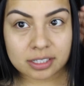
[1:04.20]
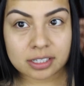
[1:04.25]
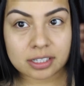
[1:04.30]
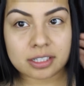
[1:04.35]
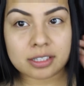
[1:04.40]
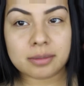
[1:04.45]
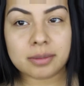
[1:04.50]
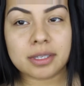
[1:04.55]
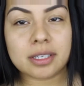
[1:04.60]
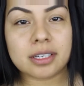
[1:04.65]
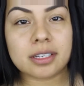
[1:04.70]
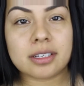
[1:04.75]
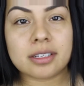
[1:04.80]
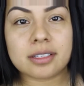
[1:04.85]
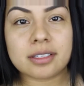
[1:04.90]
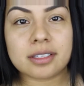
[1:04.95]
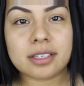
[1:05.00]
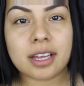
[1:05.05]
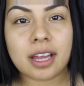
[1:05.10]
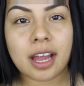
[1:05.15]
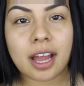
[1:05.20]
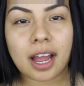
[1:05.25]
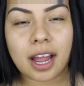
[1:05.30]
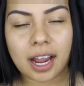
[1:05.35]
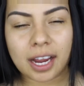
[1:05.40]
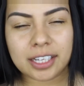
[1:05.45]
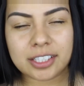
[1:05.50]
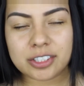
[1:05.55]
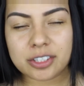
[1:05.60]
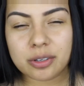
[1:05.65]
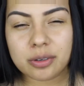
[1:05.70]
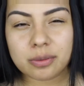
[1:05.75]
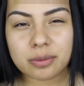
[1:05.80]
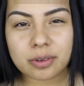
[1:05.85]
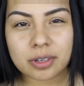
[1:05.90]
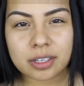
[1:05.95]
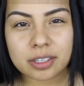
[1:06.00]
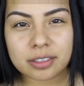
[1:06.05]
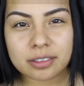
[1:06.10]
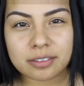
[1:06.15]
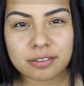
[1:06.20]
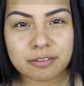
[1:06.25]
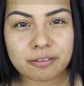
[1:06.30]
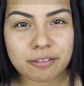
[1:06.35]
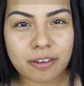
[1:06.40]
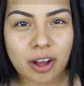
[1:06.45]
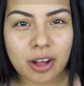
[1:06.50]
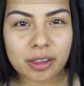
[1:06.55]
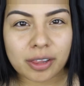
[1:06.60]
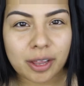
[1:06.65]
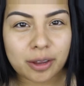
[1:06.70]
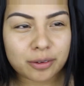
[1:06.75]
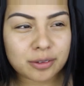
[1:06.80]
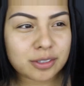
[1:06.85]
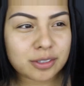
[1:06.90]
it is because I don't want fallout